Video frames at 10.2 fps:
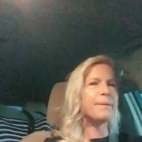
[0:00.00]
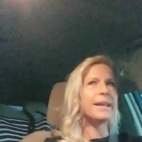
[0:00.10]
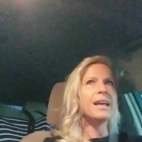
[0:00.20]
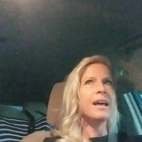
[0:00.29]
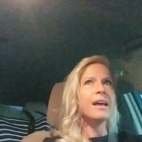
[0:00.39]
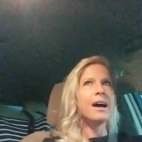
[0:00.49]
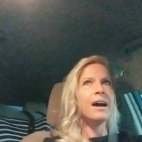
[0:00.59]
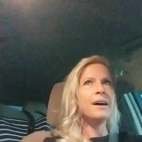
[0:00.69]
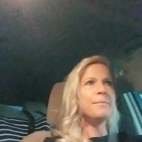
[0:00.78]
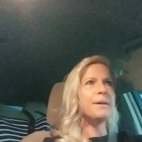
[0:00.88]
But
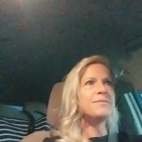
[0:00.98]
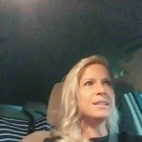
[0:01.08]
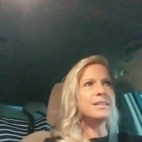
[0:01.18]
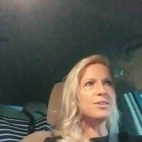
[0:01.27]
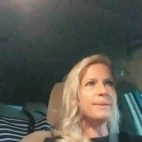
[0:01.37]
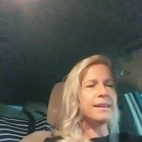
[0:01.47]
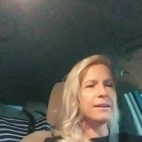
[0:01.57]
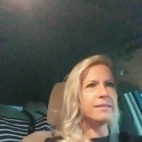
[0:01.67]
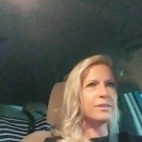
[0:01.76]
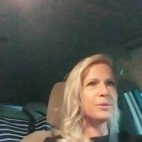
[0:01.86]
um, I've done so many
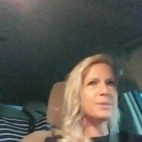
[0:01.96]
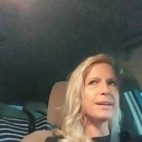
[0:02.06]
on those.